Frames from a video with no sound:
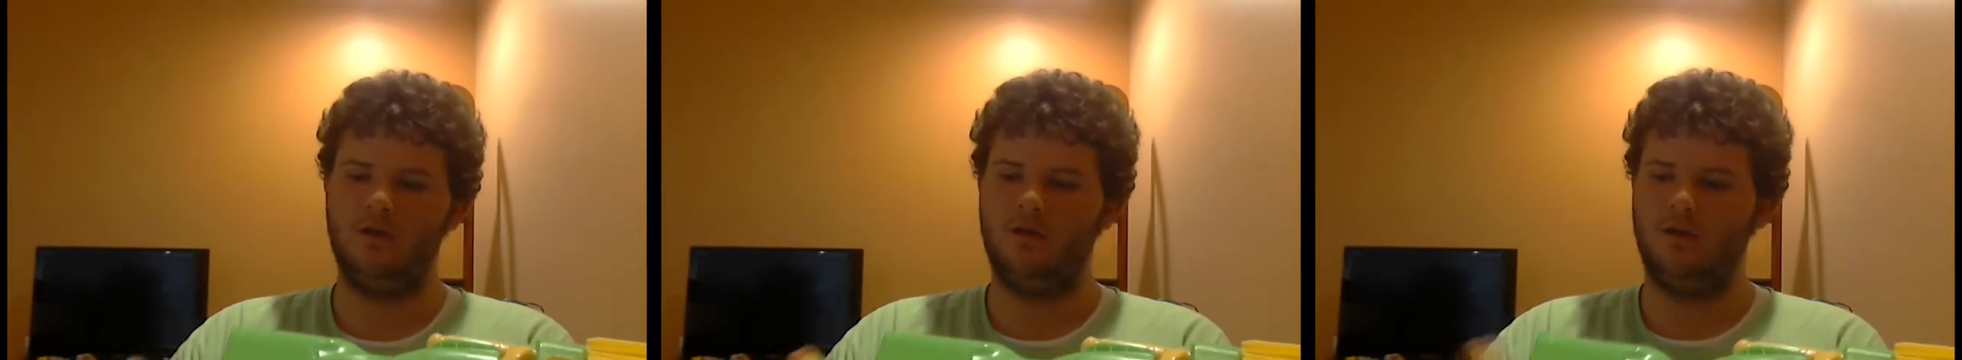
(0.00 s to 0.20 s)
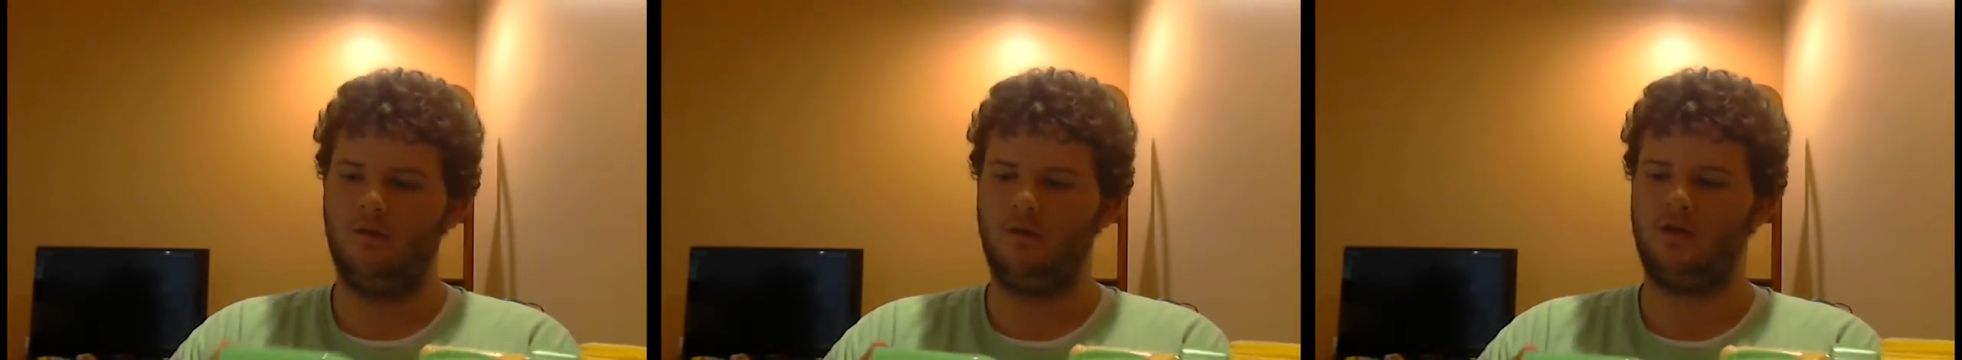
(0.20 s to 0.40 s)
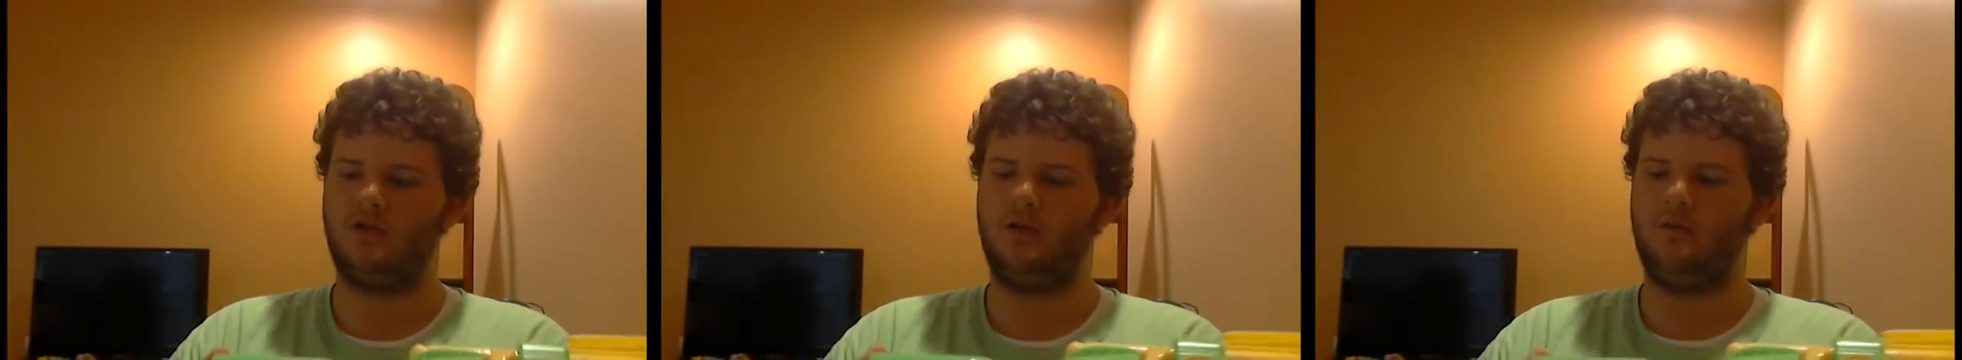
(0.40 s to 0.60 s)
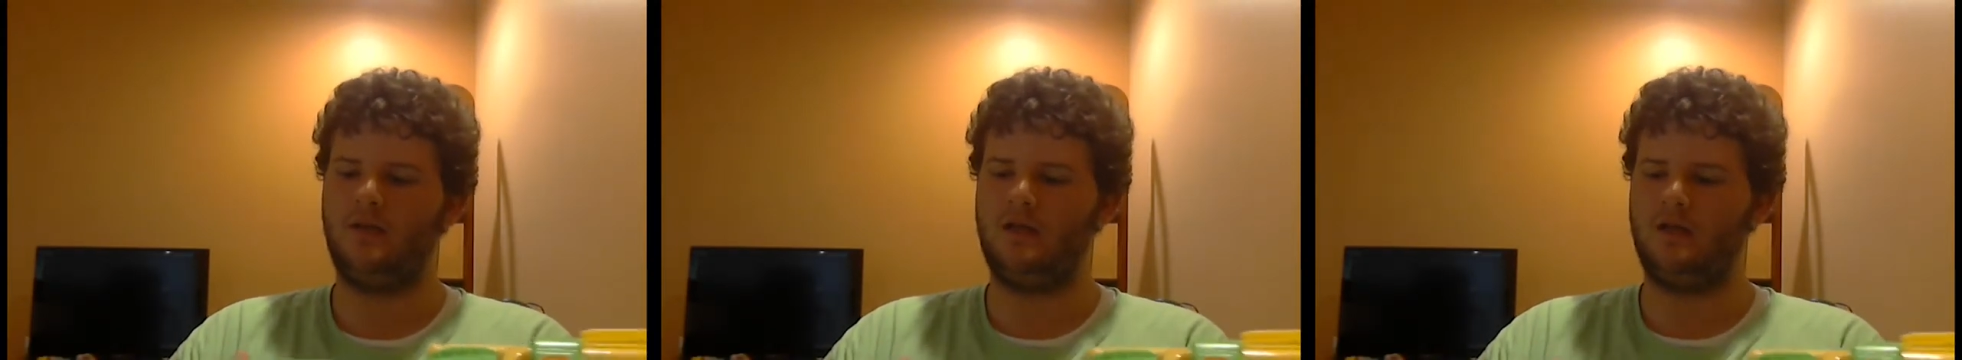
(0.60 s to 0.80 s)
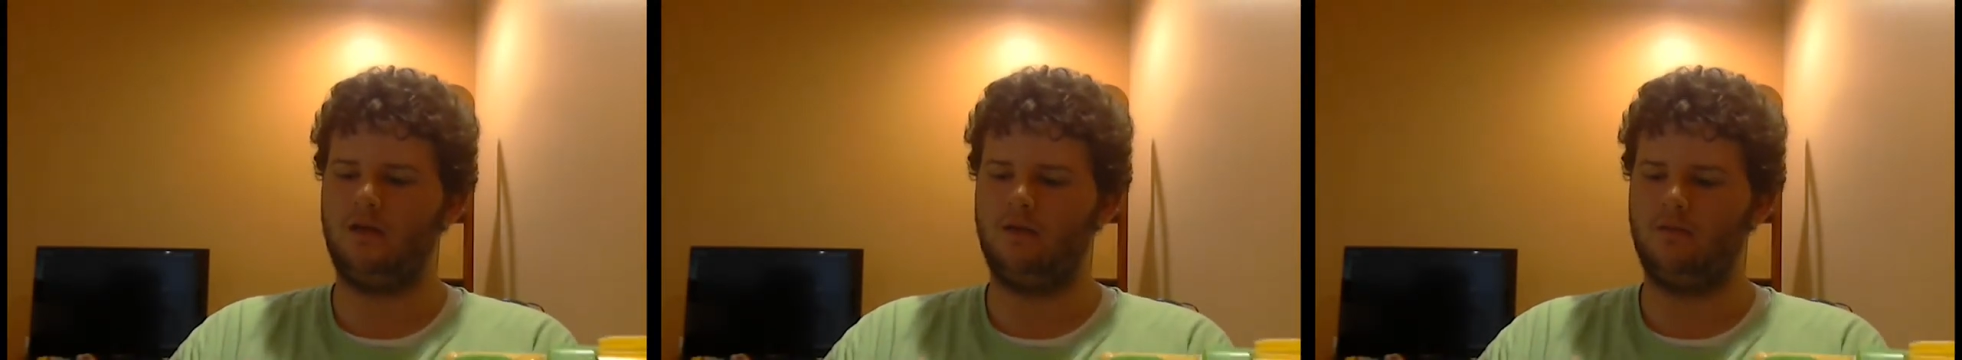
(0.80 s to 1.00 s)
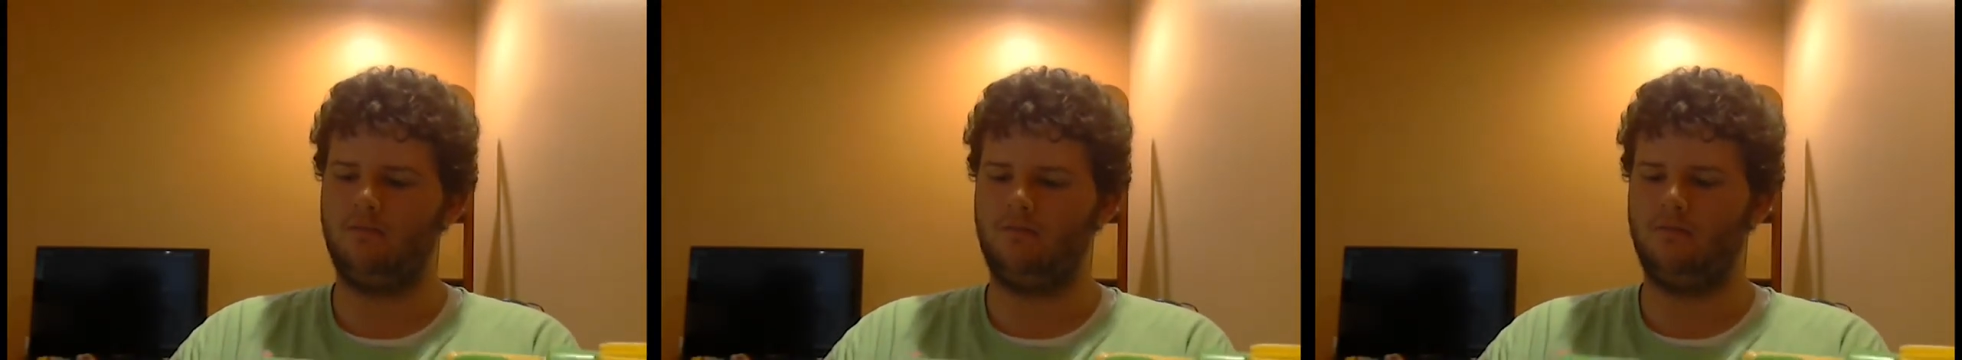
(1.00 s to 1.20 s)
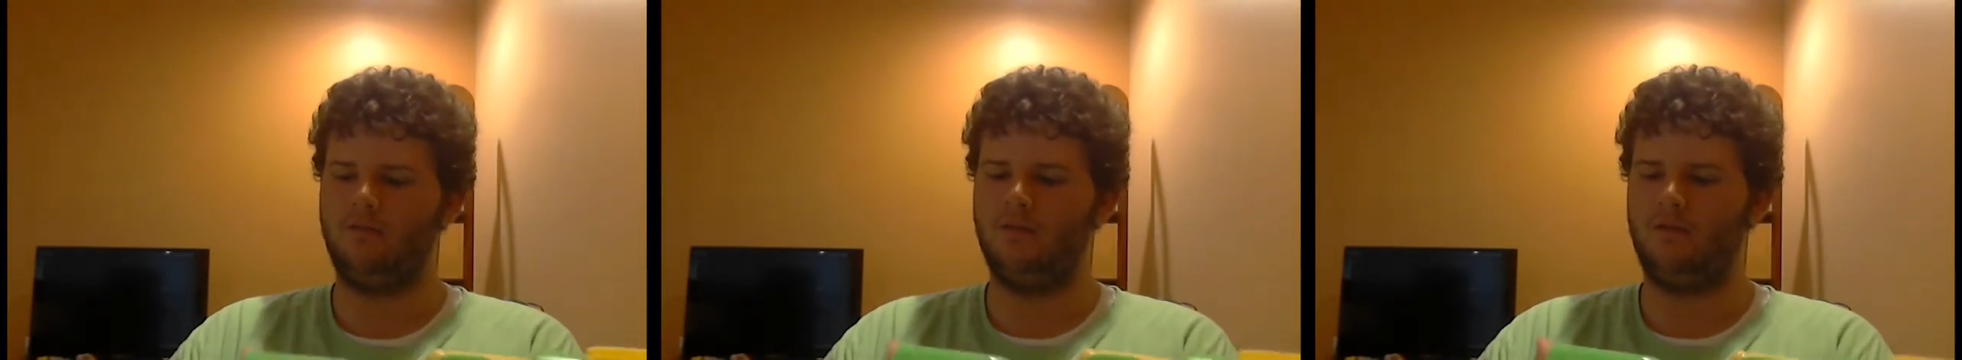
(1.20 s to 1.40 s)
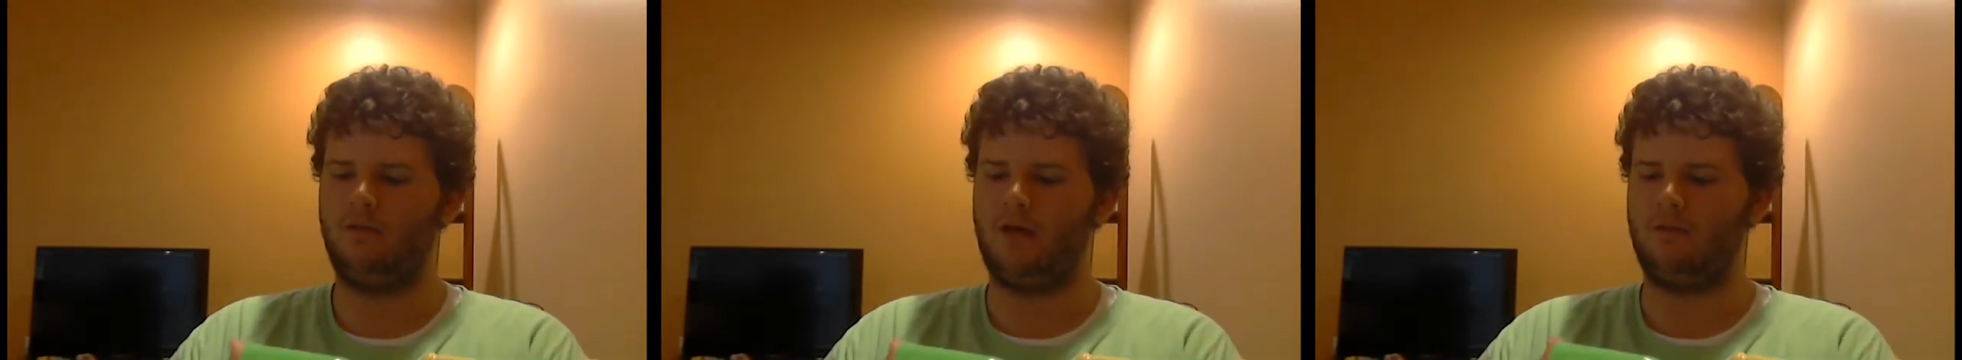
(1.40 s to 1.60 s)
I'm not trying to make it
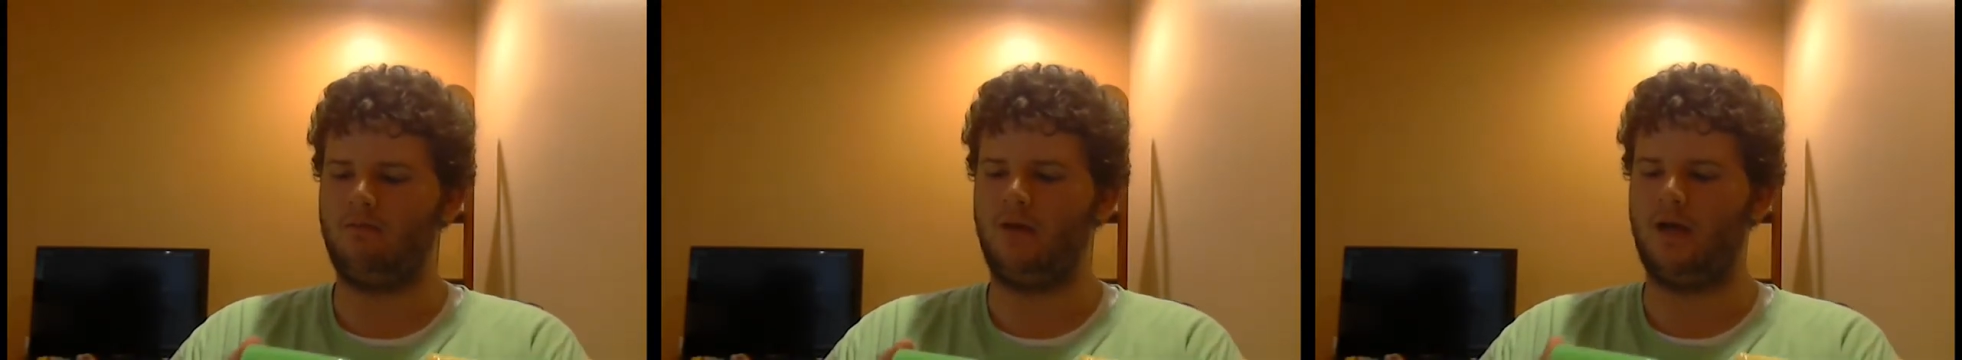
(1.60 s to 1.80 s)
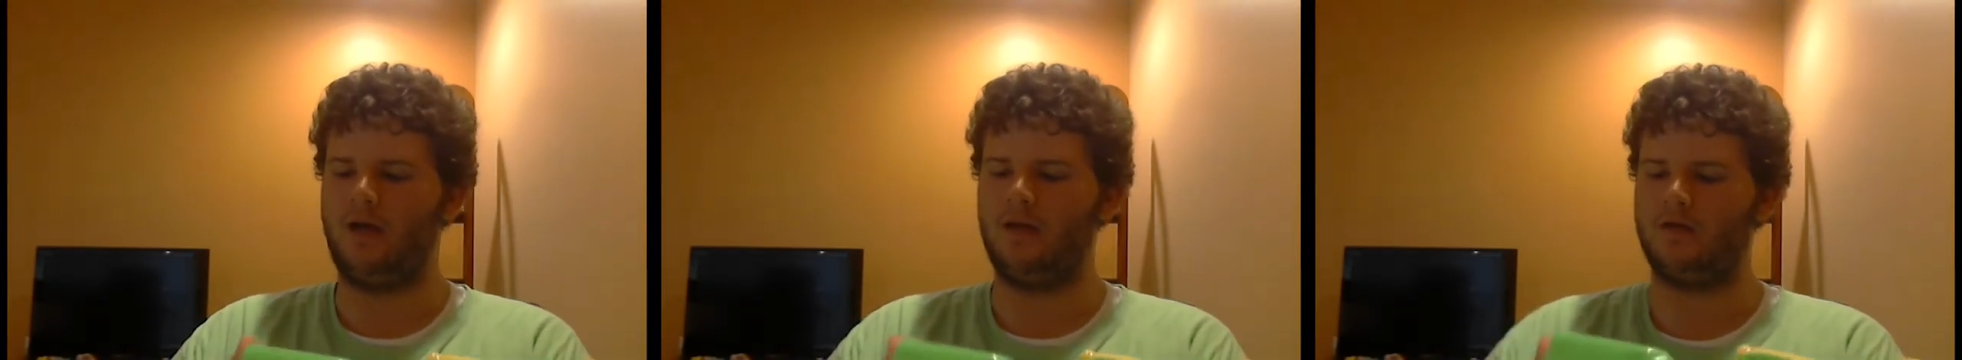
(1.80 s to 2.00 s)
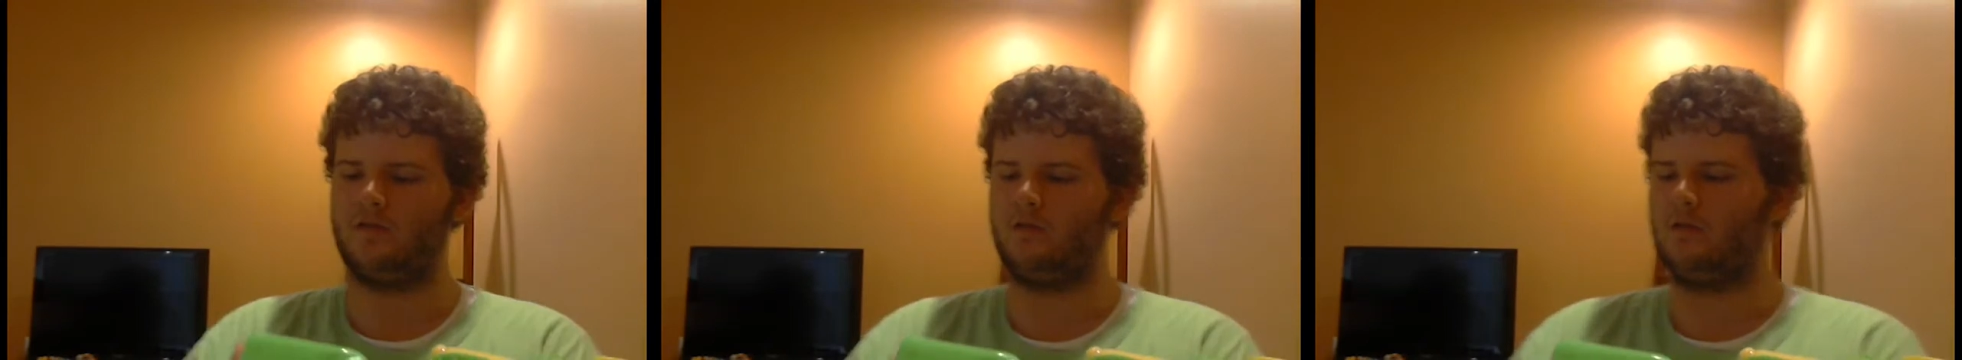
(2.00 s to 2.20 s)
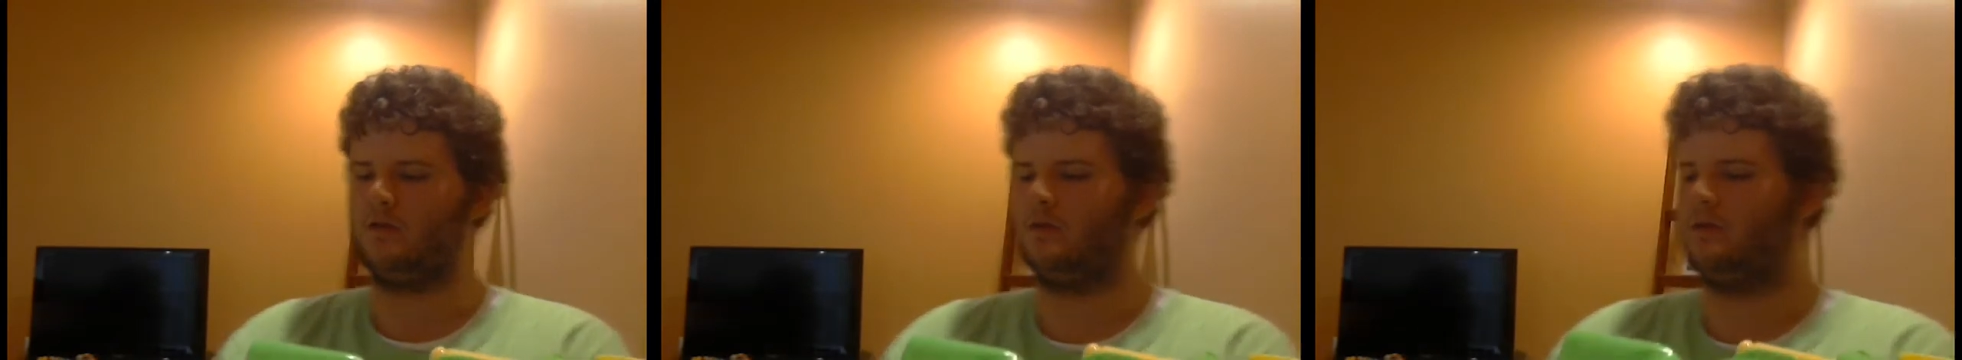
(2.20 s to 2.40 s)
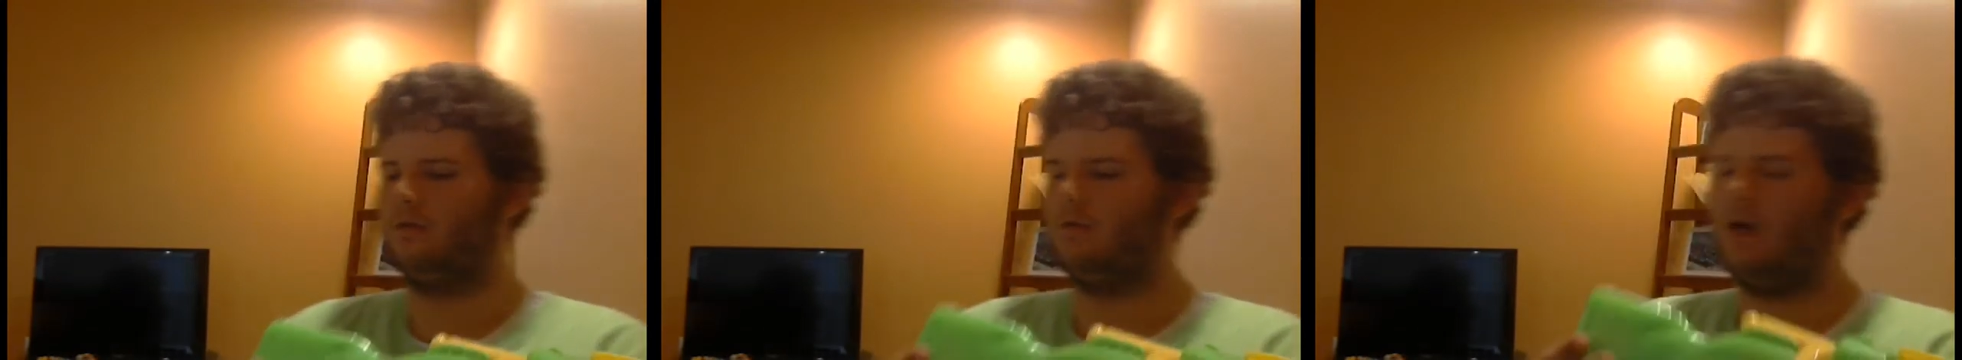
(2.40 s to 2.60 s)
like bias or anything.